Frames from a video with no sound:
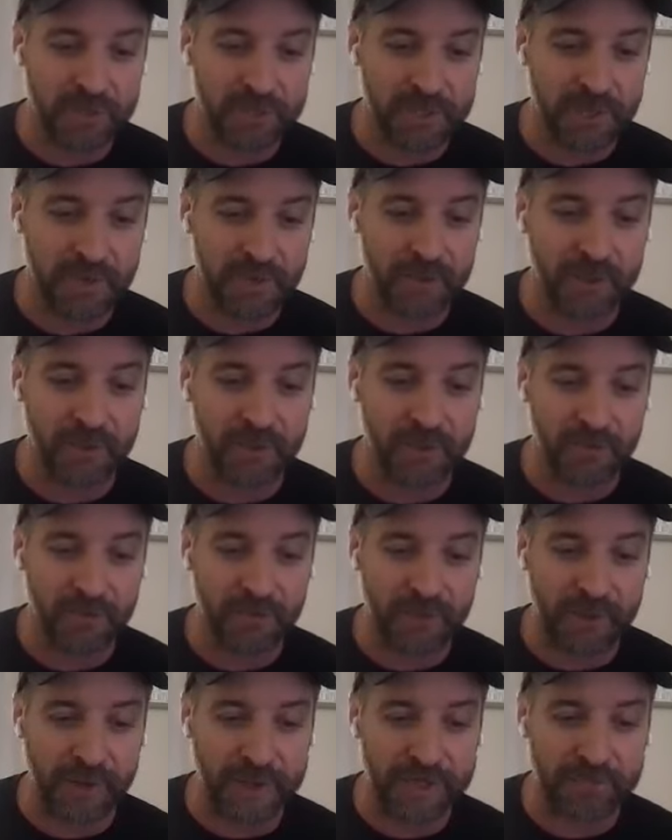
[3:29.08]
generally through
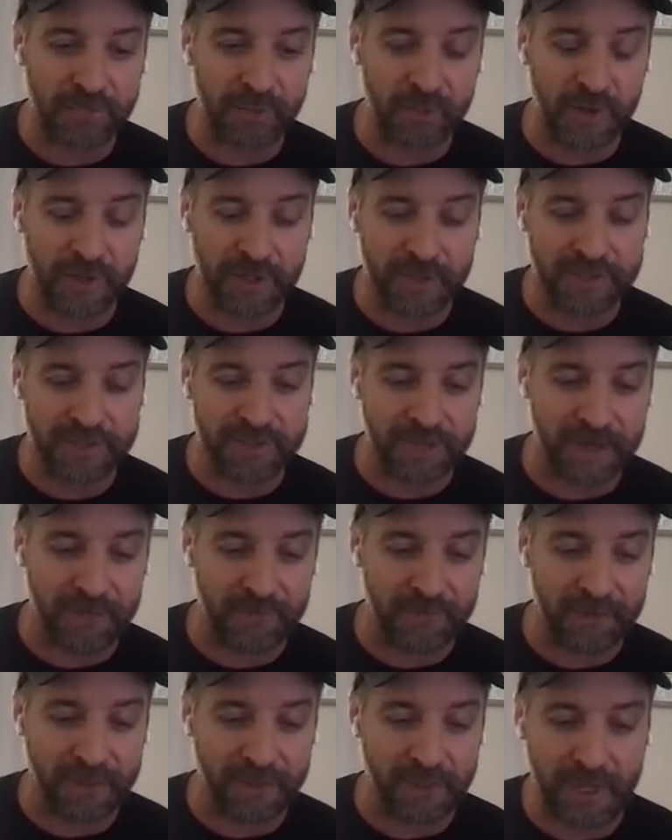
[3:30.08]
Facebook and
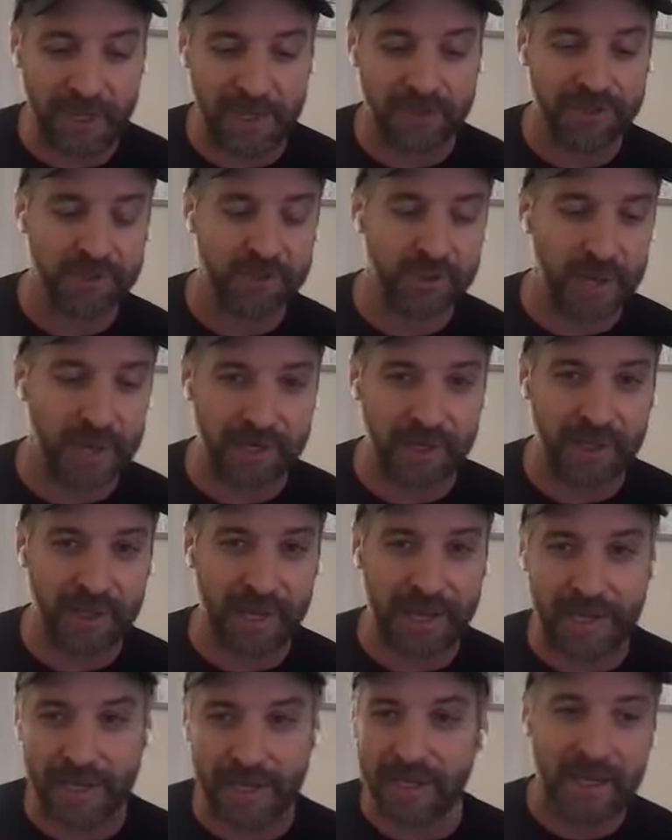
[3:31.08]
stuff, and try to
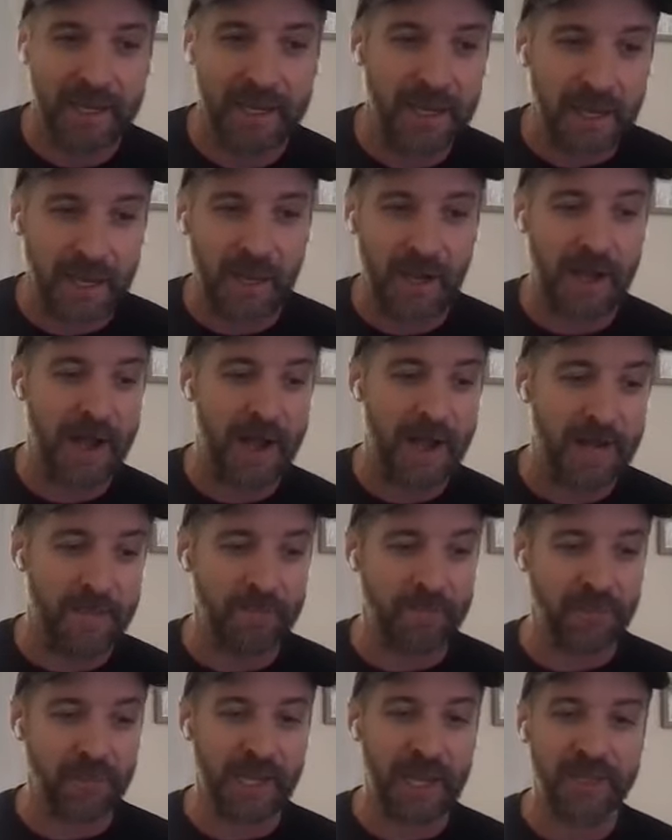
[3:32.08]
like
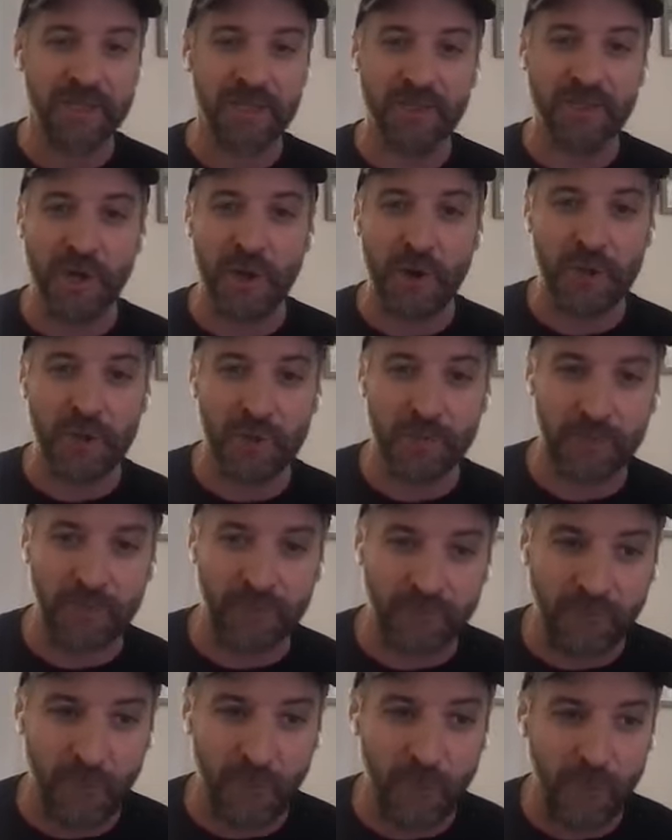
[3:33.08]
get to know them
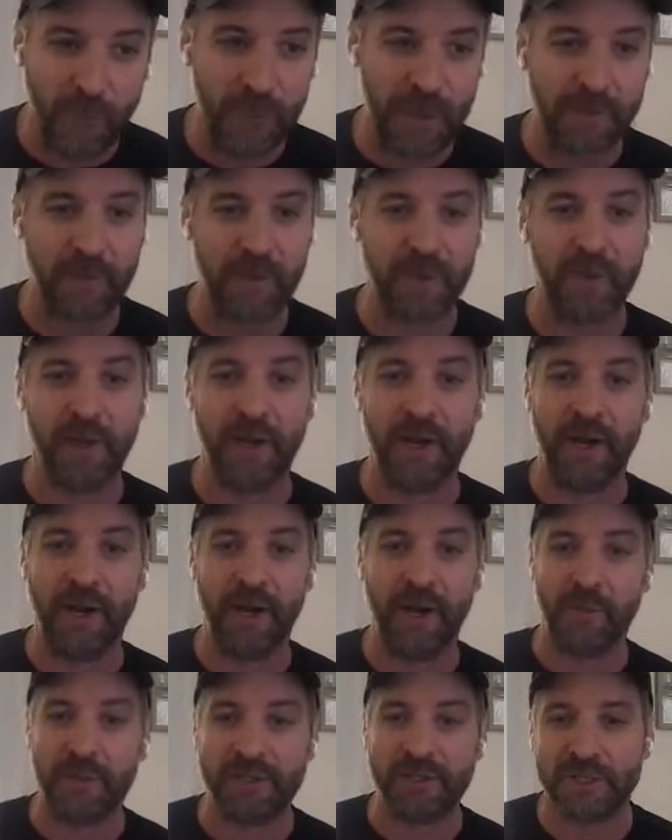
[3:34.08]
before they were
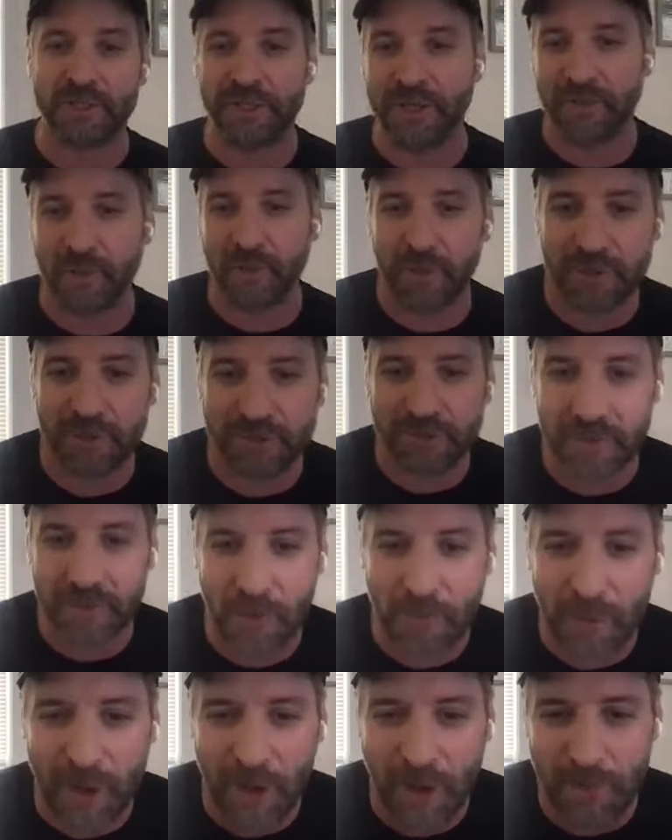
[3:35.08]
there, which didn't work
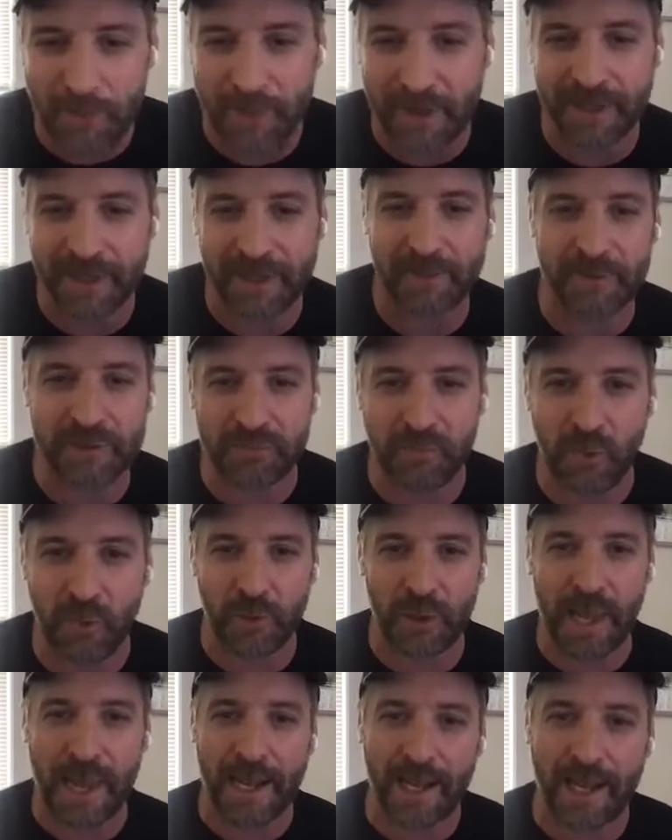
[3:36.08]
so well, but it was
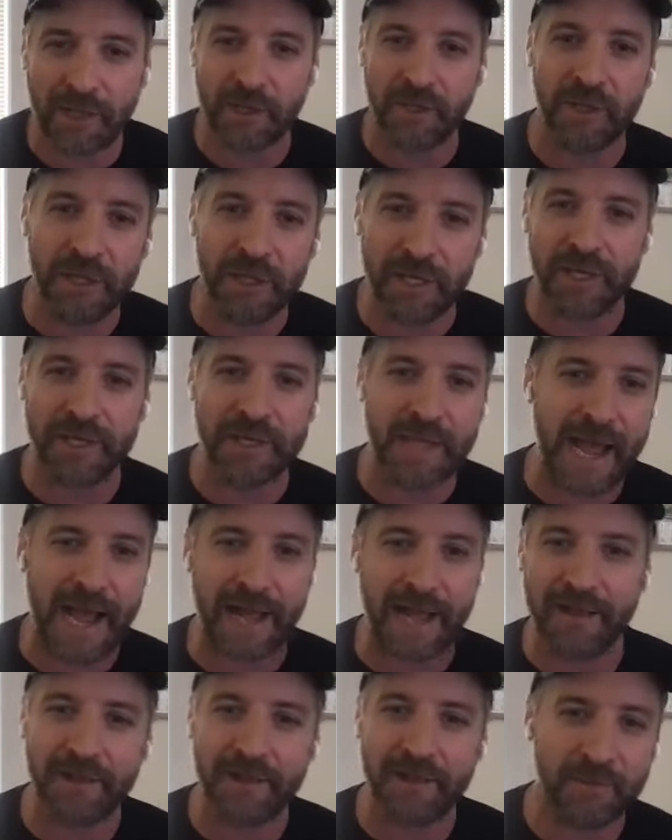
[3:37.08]
more like needed
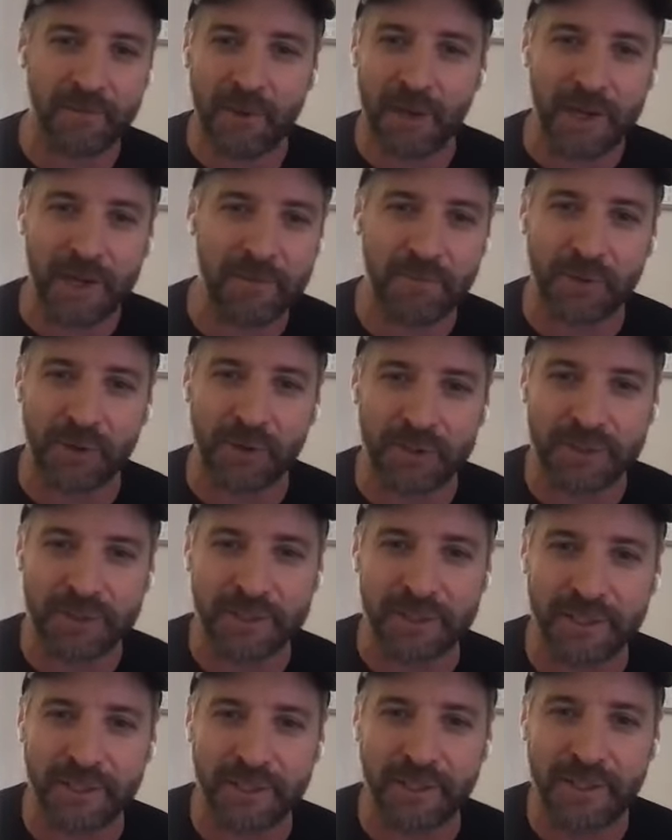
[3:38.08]
that in
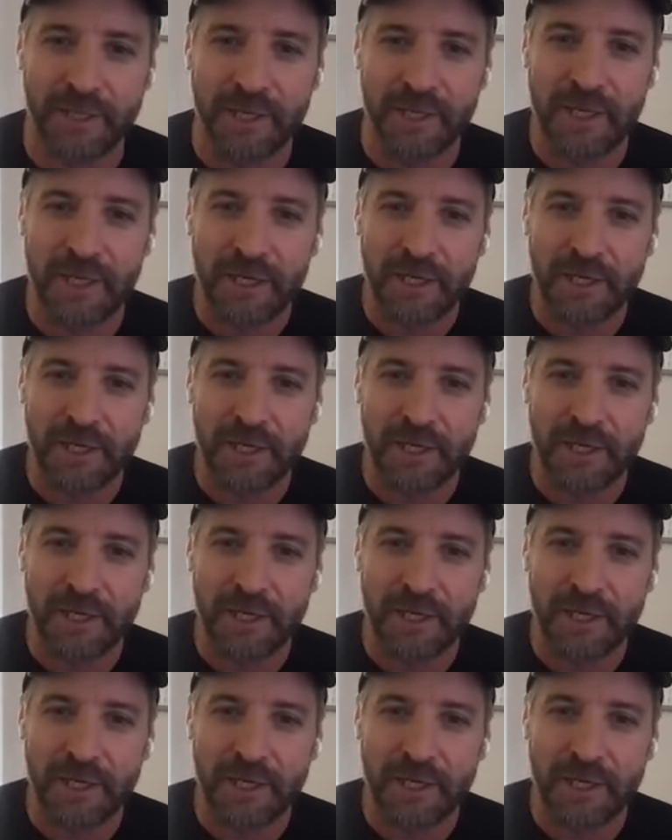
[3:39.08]
person.